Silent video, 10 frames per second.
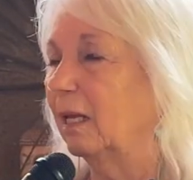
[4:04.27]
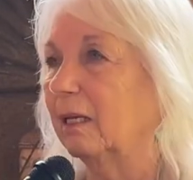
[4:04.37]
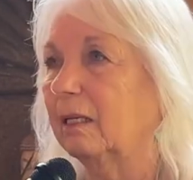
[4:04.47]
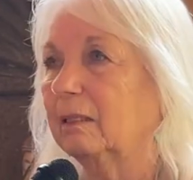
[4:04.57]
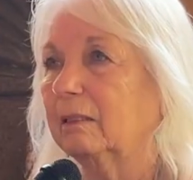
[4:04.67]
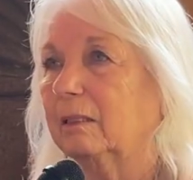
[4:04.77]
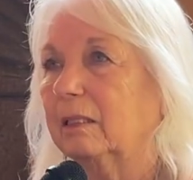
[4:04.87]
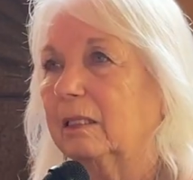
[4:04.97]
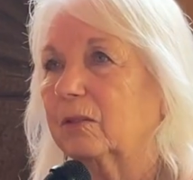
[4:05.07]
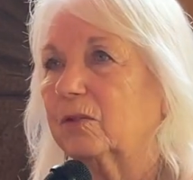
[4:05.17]
And
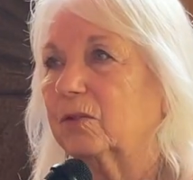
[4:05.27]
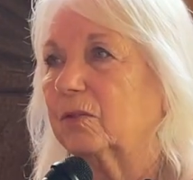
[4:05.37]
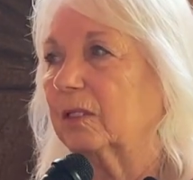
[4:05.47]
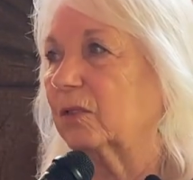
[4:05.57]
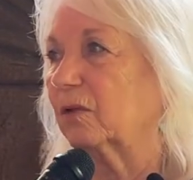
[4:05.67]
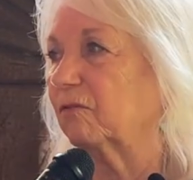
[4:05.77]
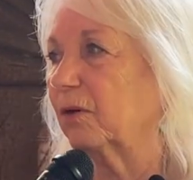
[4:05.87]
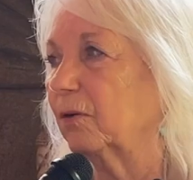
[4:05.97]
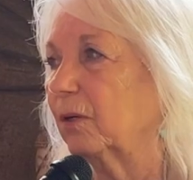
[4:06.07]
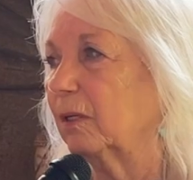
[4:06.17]
it's a
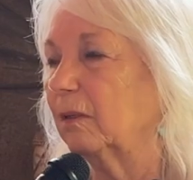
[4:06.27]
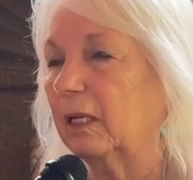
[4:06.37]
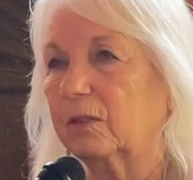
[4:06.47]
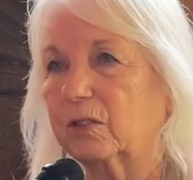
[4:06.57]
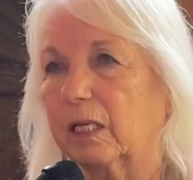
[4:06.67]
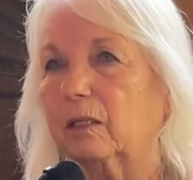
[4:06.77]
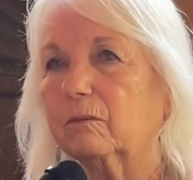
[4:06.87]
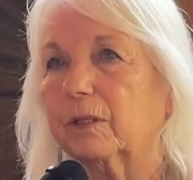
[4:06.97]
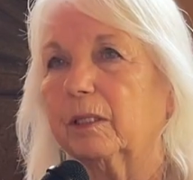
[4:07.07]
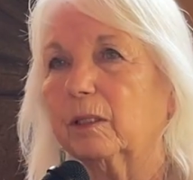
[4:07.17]
very
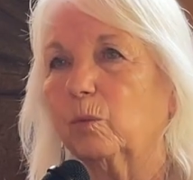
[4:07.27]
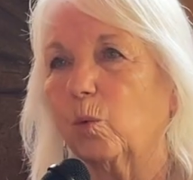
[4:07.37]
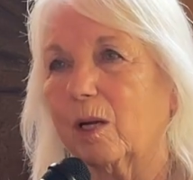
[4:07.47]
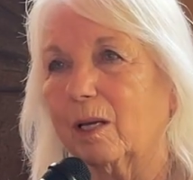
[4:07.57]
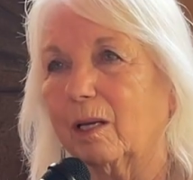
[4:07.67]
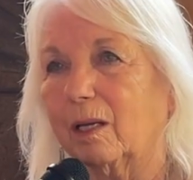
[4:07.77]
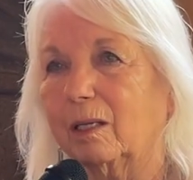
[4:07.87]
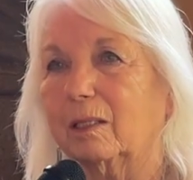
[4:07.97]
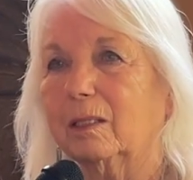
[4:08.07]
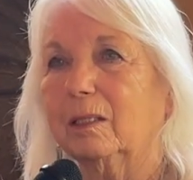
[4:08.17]
accelerated
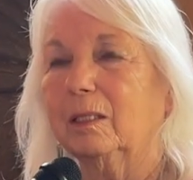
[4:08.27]
way